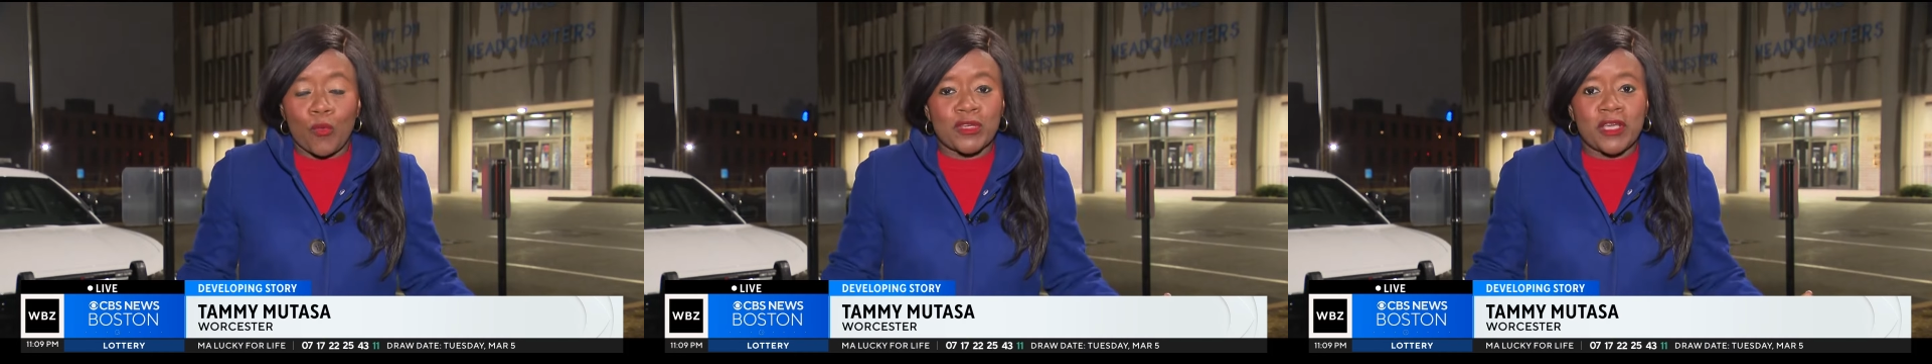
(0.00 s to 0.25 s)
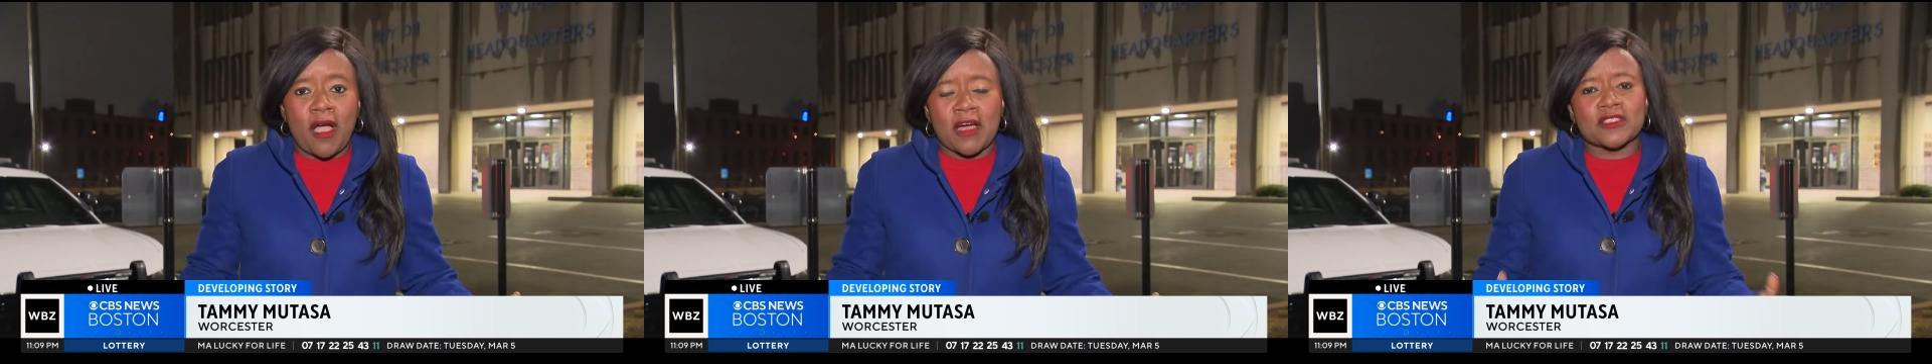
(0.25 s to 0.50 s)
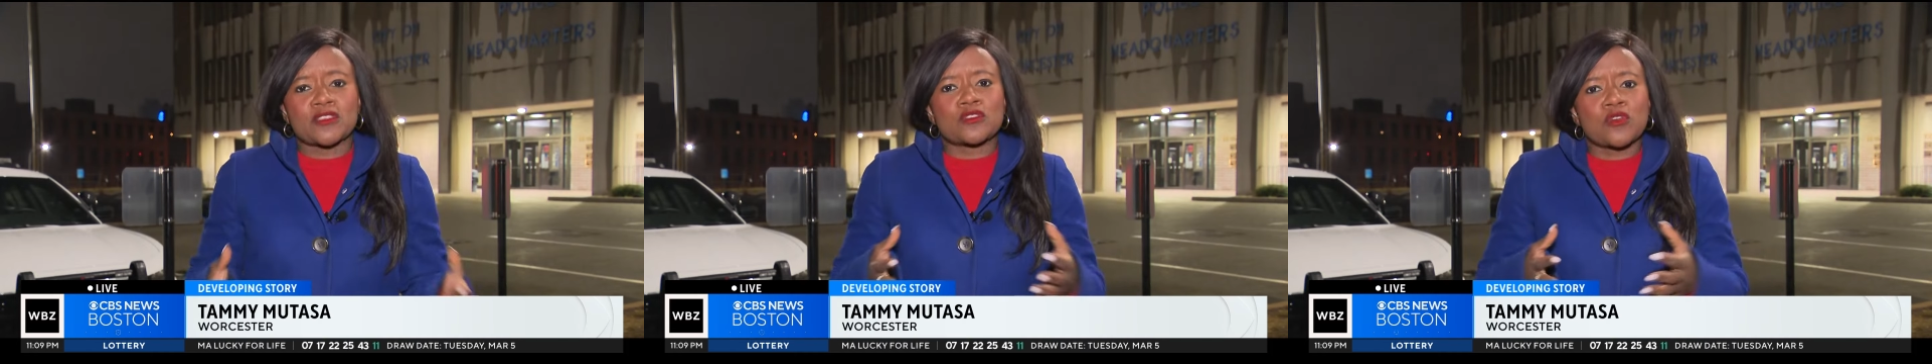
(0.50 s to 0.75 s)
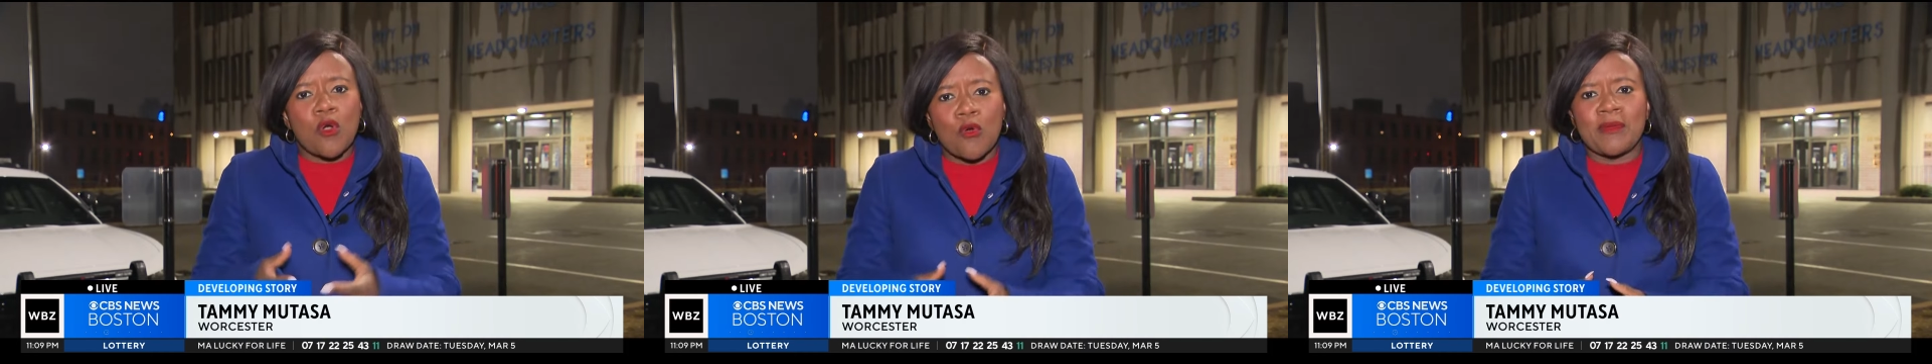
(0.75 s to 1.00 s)
would cause
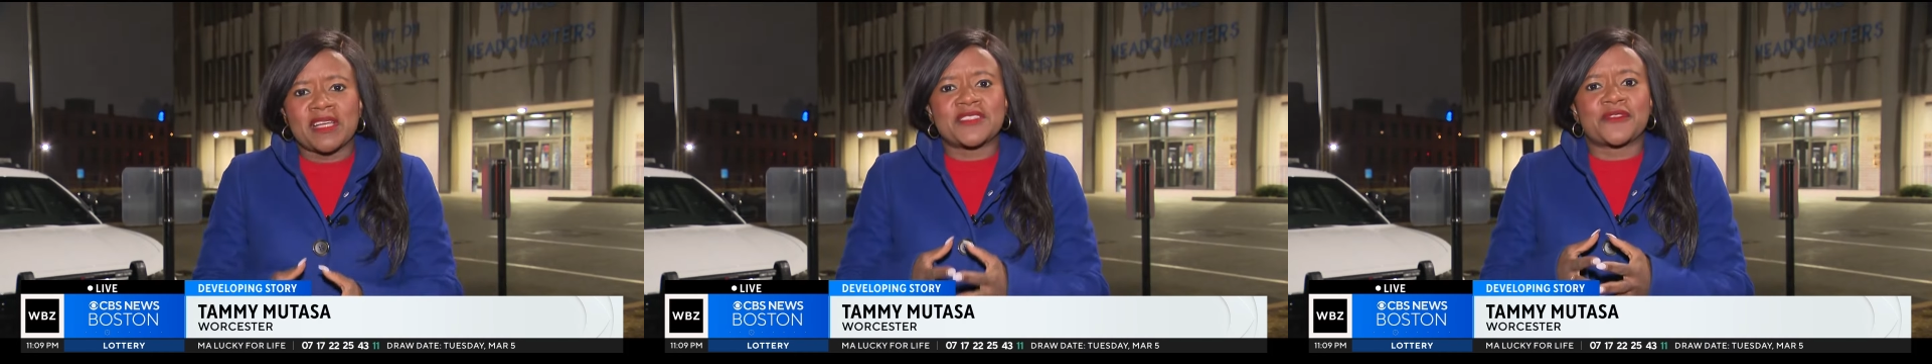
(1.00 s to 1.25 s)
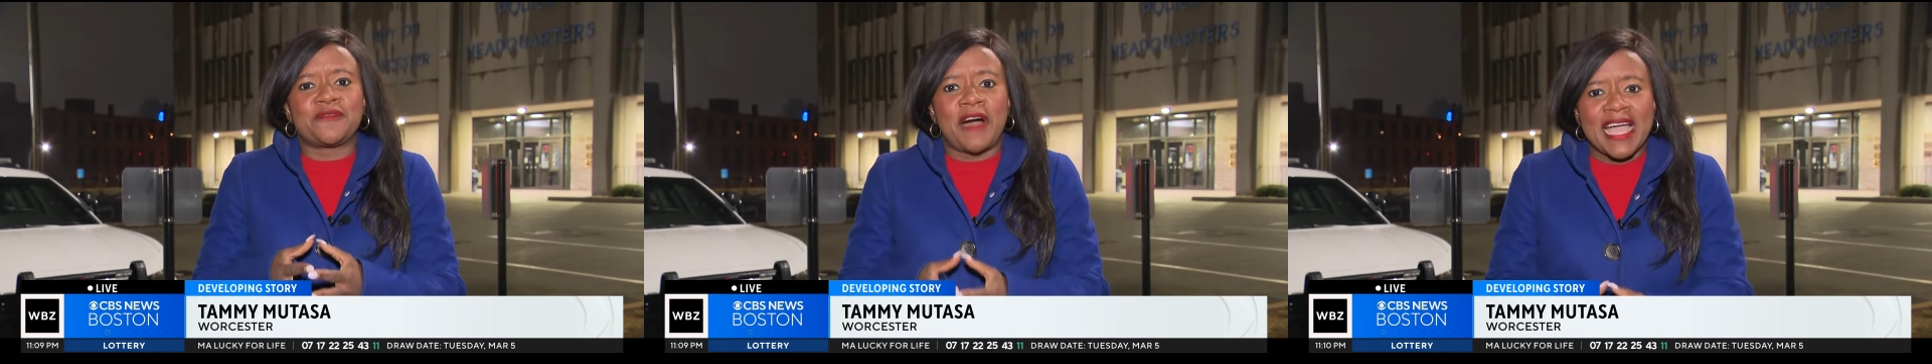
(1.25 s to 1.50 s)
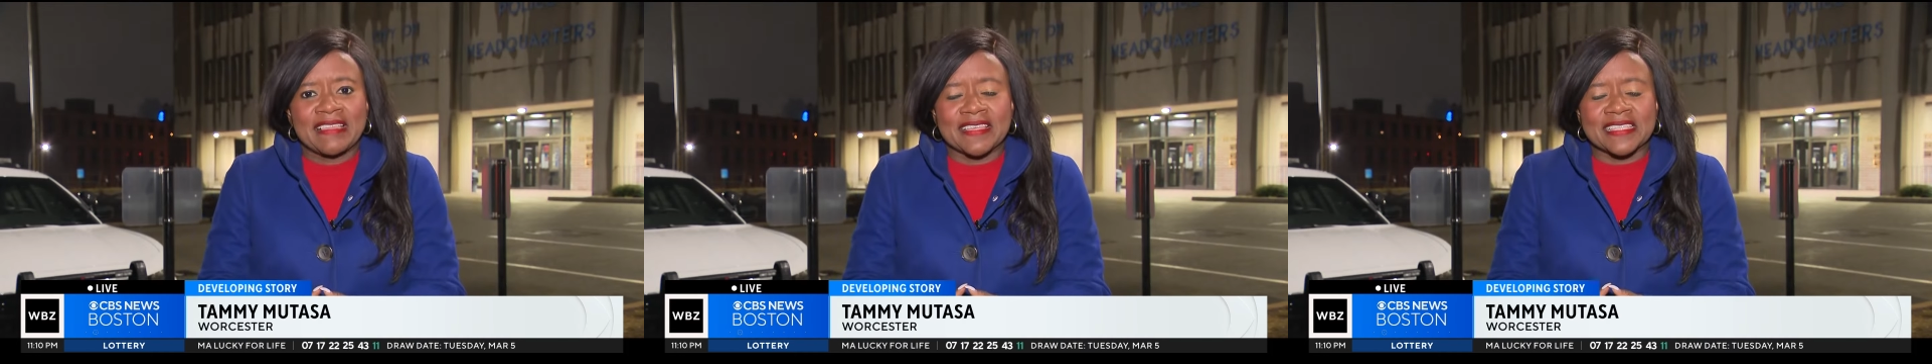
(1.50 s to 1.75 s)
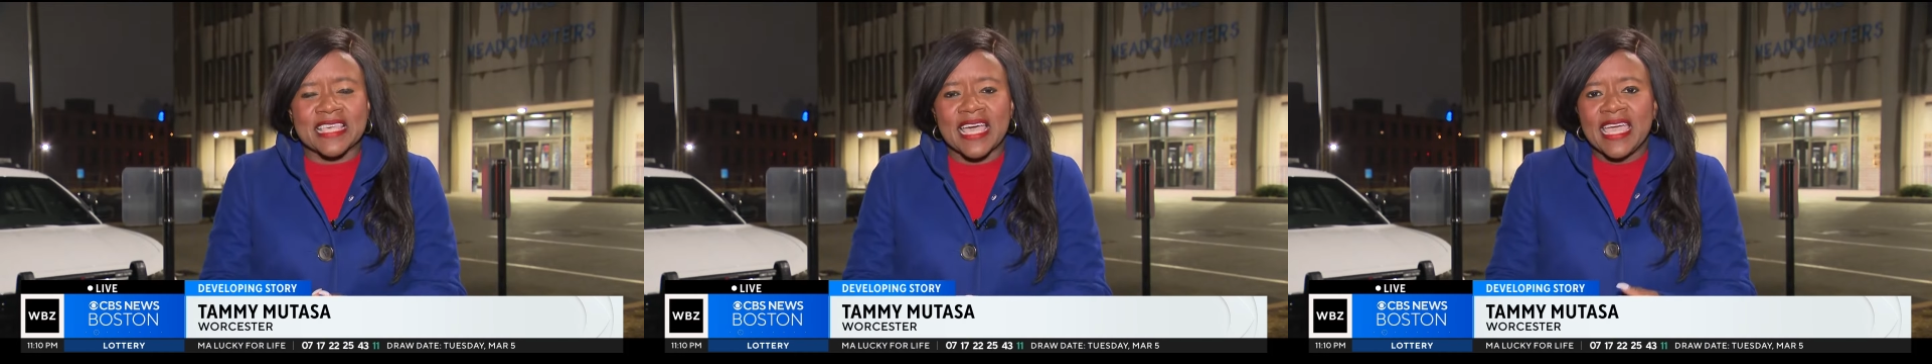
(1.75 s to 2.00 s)
so much
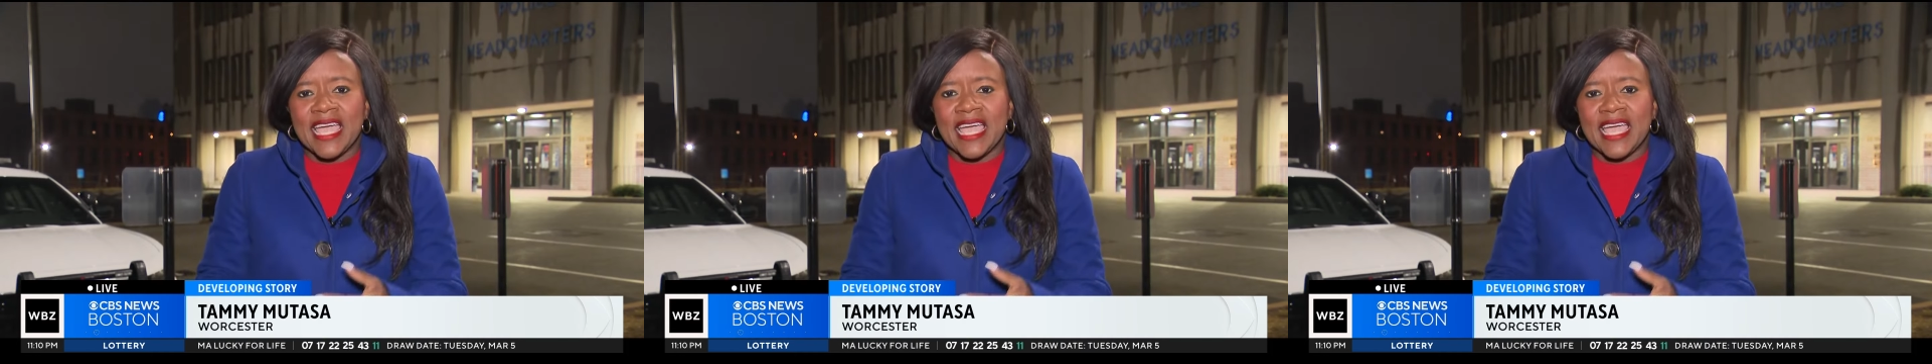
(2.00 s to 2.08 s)
violence